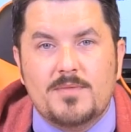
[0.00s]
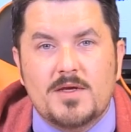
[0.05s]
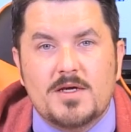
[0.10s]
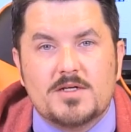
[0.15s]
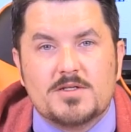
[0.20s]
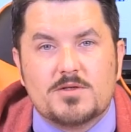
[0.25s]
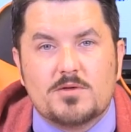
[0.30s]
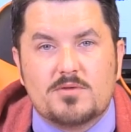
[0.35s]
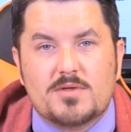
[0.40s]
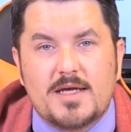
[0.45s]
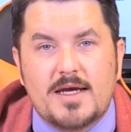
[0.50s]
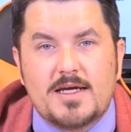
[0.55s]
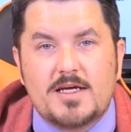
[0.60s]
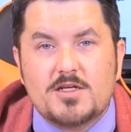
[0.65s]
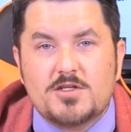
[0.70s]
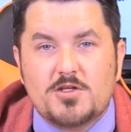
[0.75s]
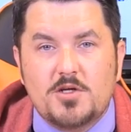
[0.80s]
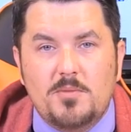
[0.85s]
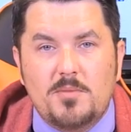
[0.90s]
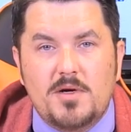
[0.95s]
So thank you
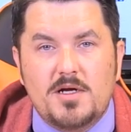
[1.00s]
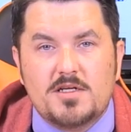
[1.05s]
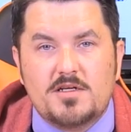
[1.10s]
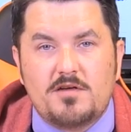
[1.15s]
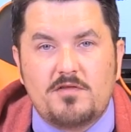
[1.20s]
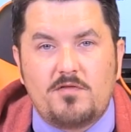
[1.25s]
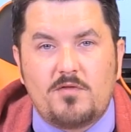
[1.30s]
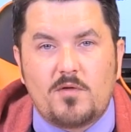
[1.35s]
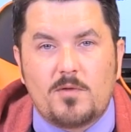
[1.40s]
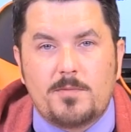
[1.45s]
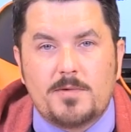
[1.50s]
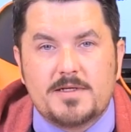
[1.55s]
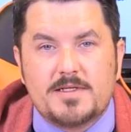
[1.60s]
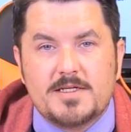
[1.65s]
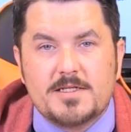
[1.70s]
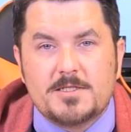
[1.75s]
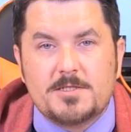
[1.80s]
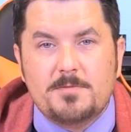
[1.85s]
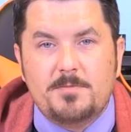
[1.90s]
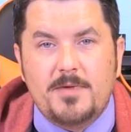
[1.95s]
so much for
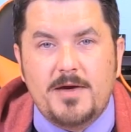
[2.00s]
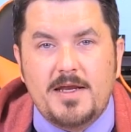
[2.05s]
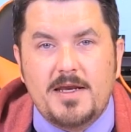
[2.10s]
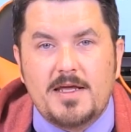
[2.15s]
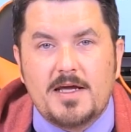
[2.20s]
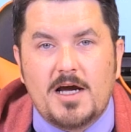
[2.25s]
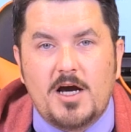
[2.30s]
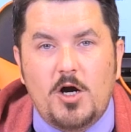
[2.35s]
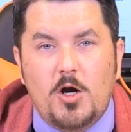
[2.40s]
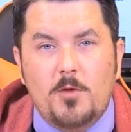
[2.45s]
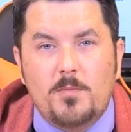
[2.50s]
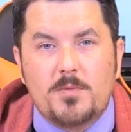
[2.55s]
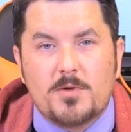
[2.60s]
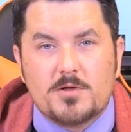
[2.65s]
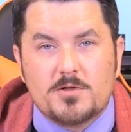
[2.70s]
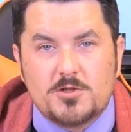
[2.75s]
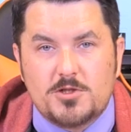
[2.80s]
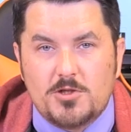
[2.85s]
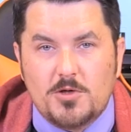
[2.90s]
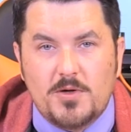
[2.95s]
participating. I hope you're
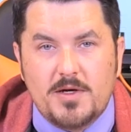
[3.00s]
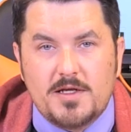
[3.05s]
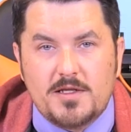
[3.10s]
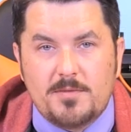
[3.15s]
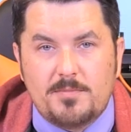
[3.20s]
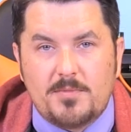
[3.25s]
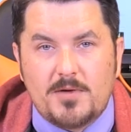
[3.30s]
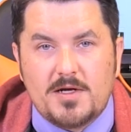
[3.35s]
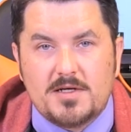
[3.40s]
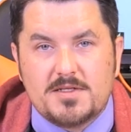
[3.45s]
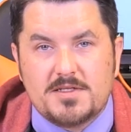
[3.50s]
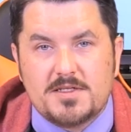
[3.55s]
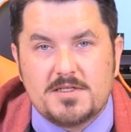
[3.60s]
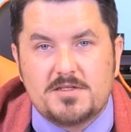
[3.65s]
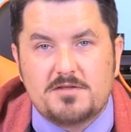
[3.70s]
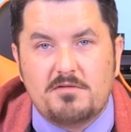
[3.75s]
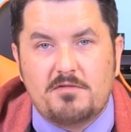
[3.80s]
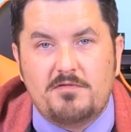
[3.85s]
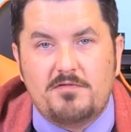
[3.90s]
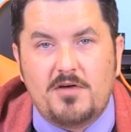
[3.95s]
enjoying the process
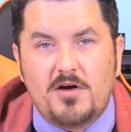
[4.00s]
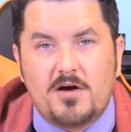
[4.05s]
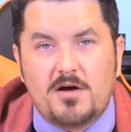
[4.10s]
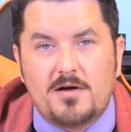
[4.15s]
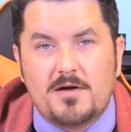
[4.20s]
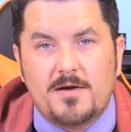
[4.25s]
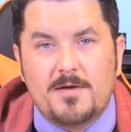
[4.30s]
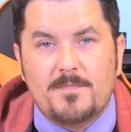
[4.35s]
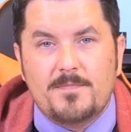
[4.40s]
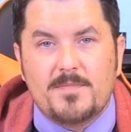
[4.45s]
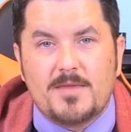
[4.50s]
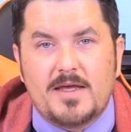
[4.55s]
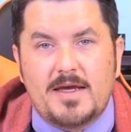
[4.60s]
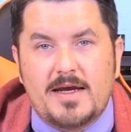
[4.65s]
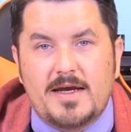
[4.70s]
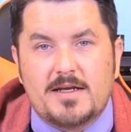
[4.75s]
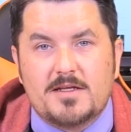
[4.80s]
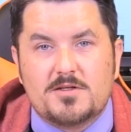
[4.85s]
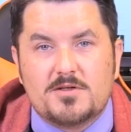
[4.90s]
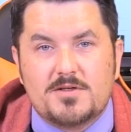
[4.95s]
so far.
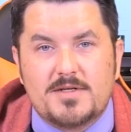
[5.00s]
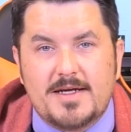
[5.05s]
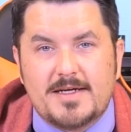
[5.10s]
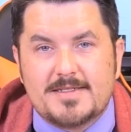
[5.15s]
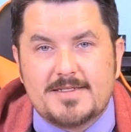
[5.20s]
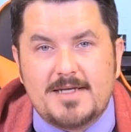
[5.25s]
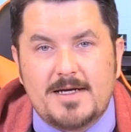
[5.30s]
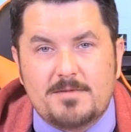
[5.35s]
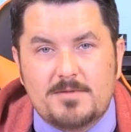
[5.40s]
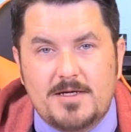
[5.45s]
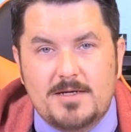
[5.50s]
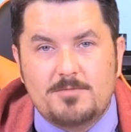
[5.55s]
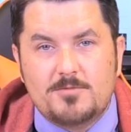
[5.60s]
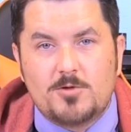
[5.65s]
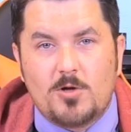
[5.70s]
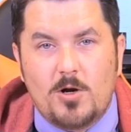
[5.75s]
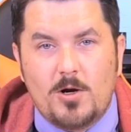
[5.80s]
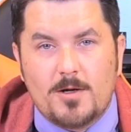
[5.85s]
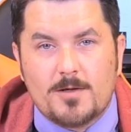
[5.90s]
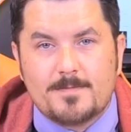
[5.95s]
And until next time, keep
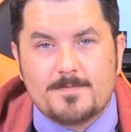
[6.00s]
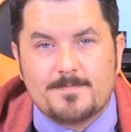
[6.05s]
drawing.